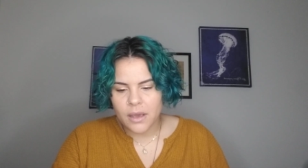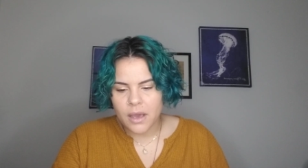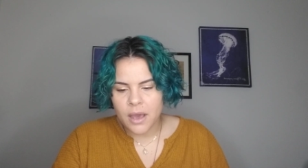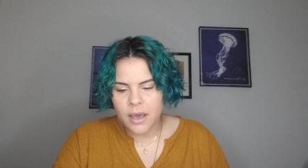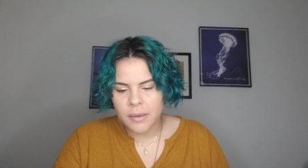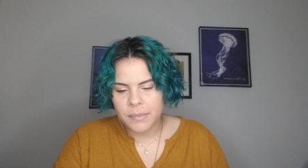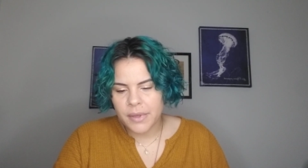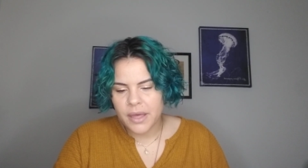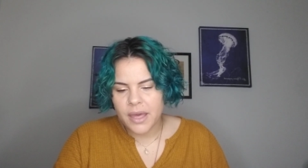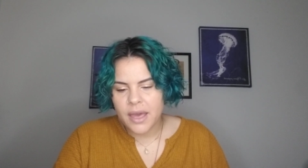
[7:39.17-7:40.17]
And
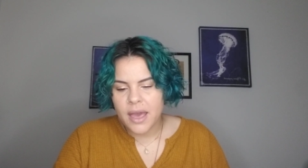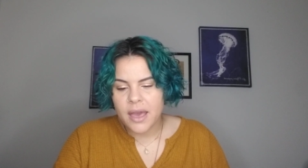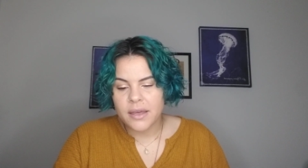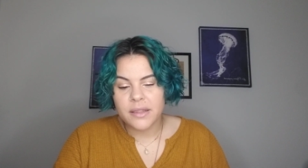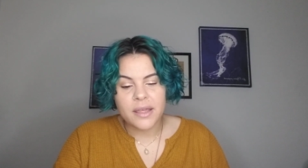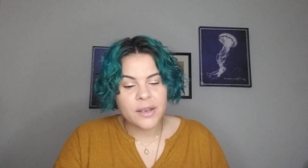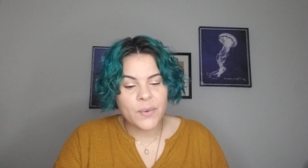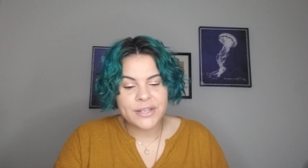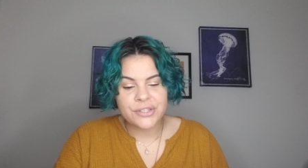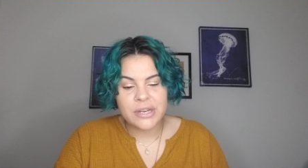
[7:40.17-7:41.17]

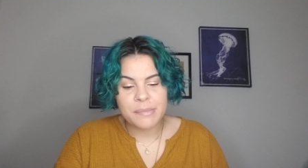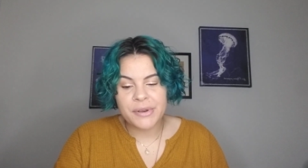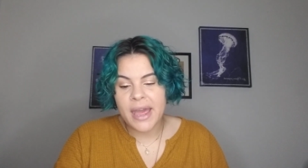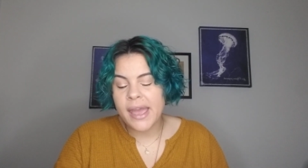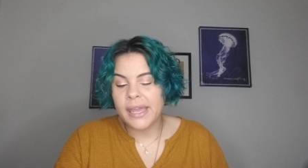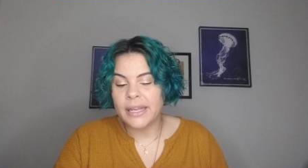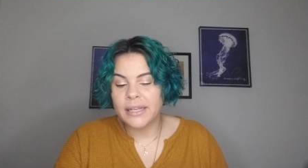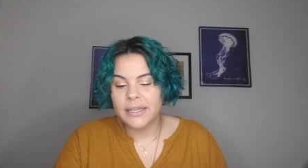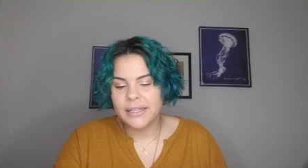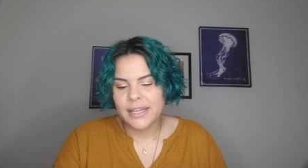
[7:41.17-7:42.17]
question number 9.
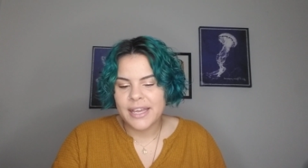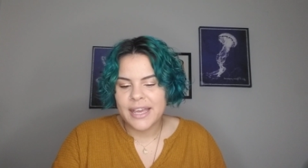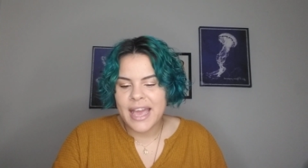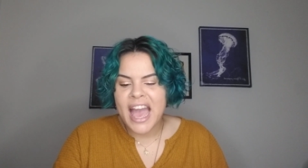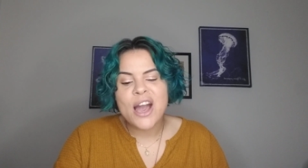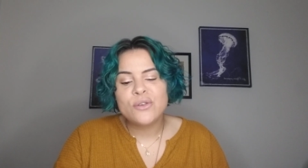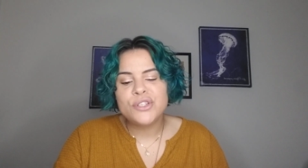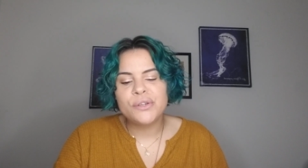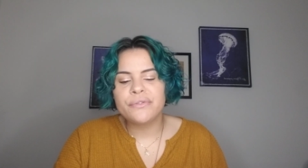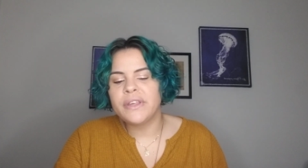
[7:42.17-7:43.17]
How
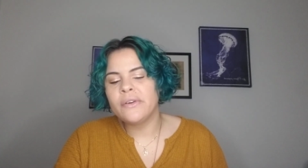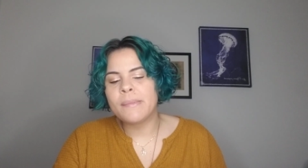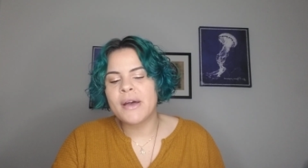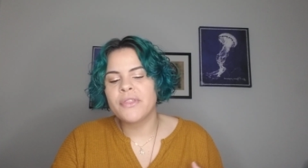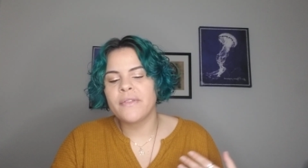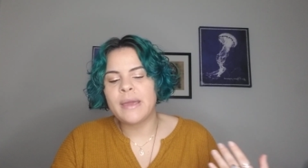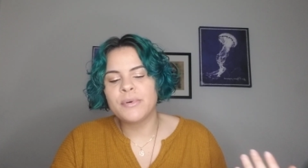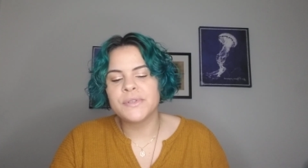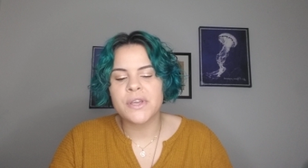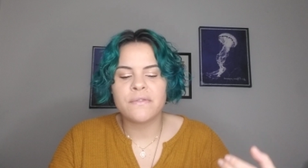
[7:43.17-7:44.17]
do you feel about the
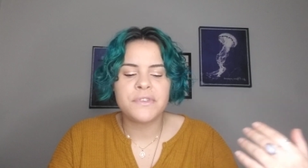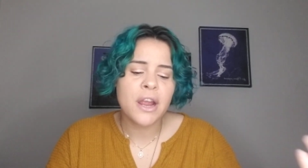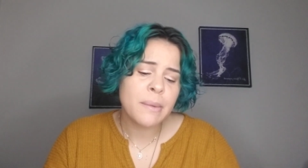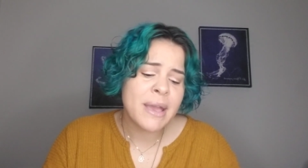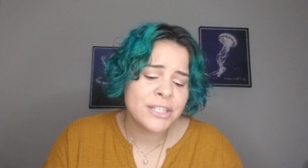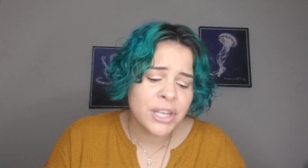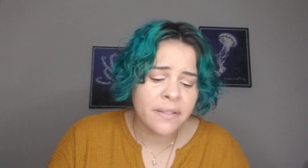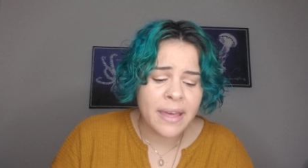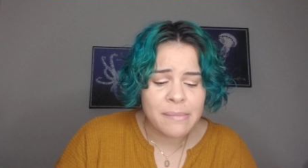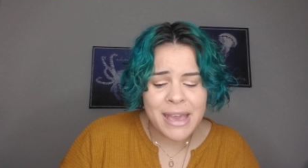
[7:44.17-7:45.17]
labels of dark magic,
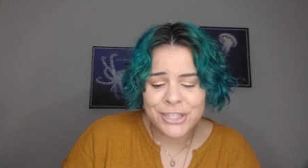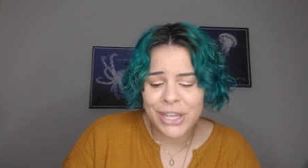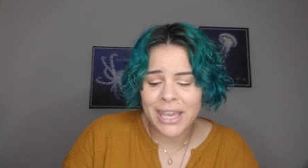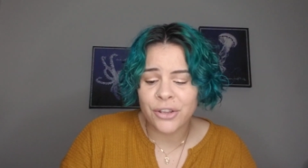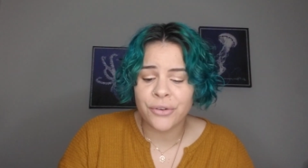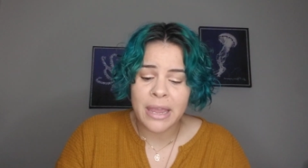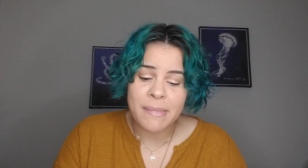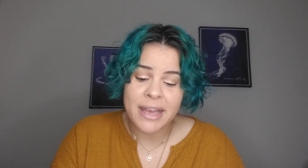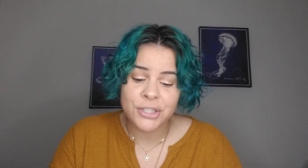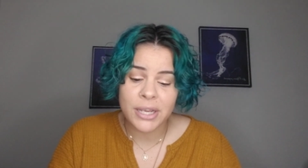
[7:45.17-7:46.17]
light magic, and gray
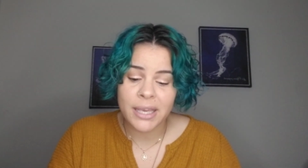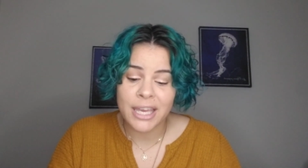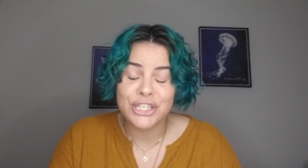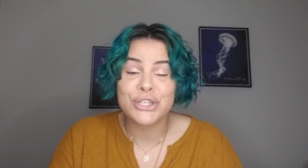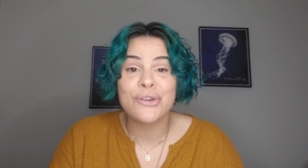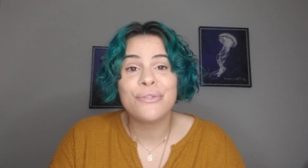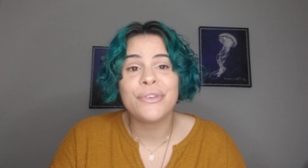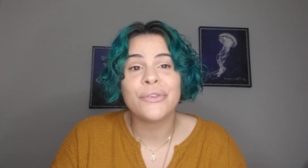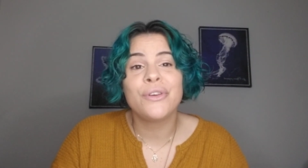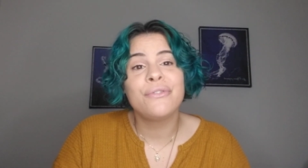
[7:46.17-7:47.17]
magic? And do you
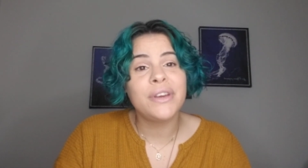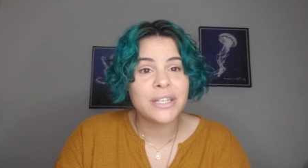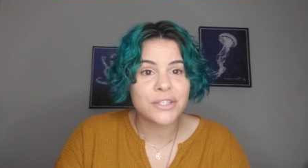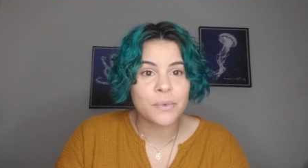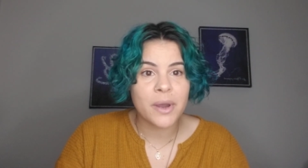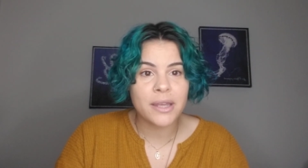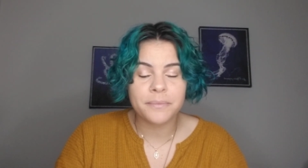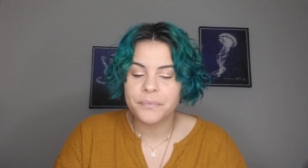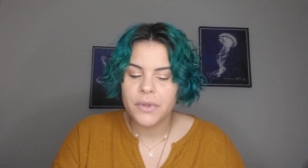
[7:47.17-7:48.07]
feel you fit into one?